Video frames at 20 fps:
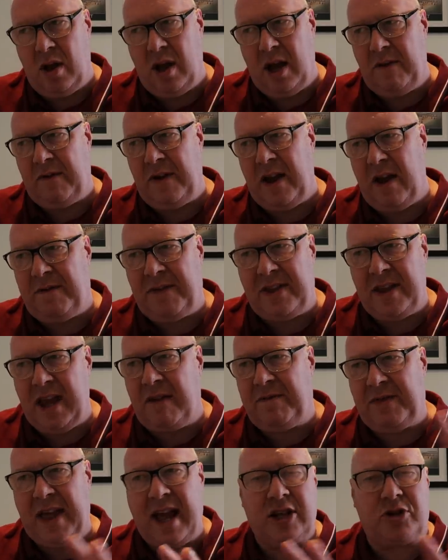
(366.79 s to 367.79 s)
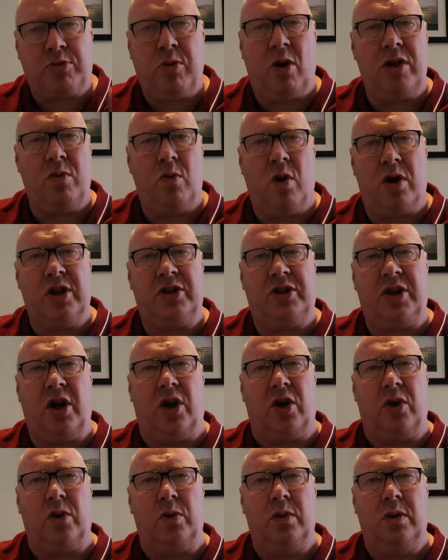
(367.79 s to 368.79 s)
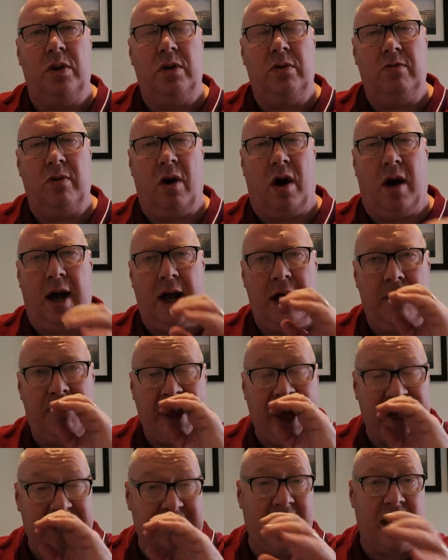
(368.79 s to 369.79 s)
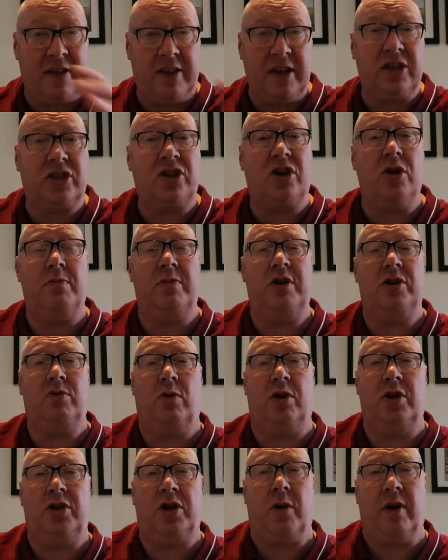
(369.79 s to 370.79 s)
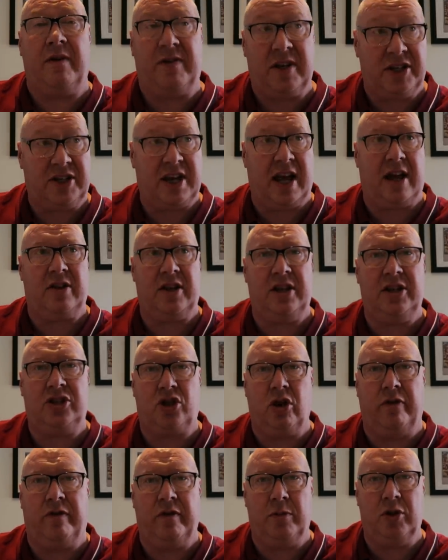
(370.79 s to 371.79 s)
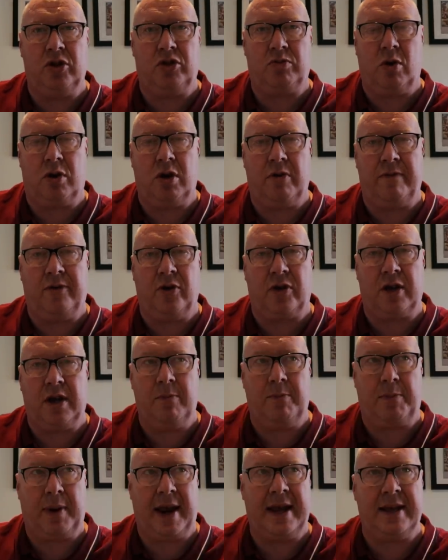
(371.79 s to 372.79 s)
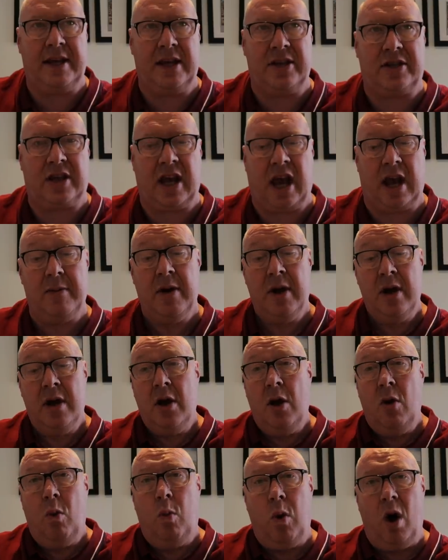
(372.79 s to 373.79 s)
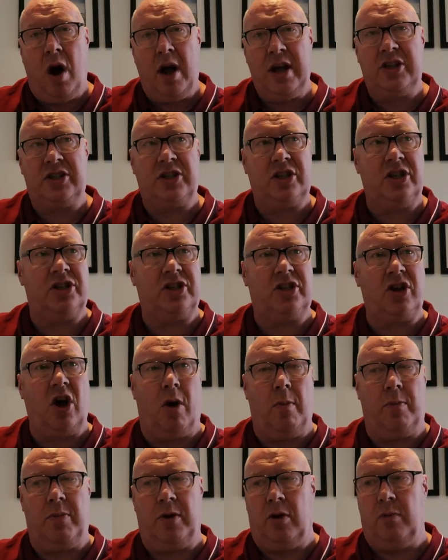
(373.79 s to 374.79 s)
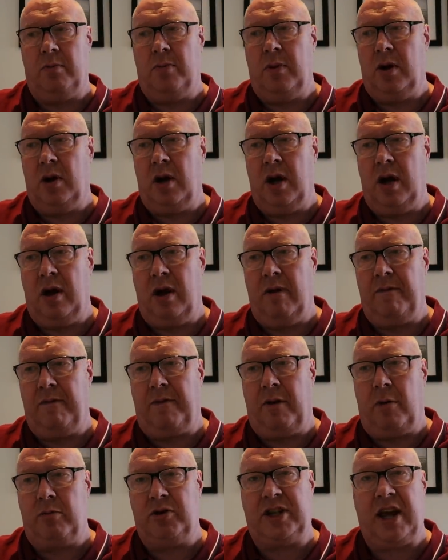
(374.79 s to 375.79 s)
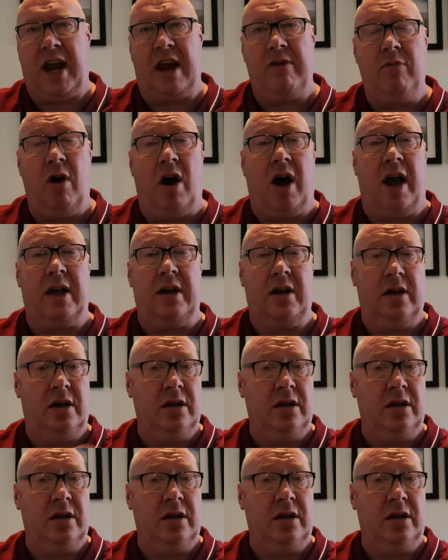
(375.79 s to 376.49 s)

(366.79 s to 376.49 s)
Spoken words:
if that's what they want to do, right, if that's how these companies want to do it, if this is how these governments want to fucking play this game, what is to stop them from saying, right,